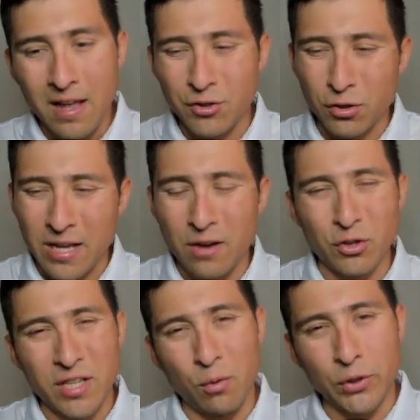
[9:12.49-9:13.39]
and just kind
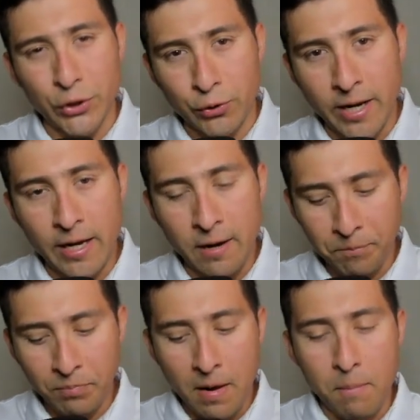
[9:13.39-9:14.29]
of sideways trading,
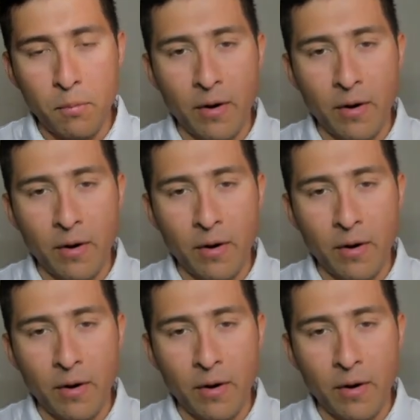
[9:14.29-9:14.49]
but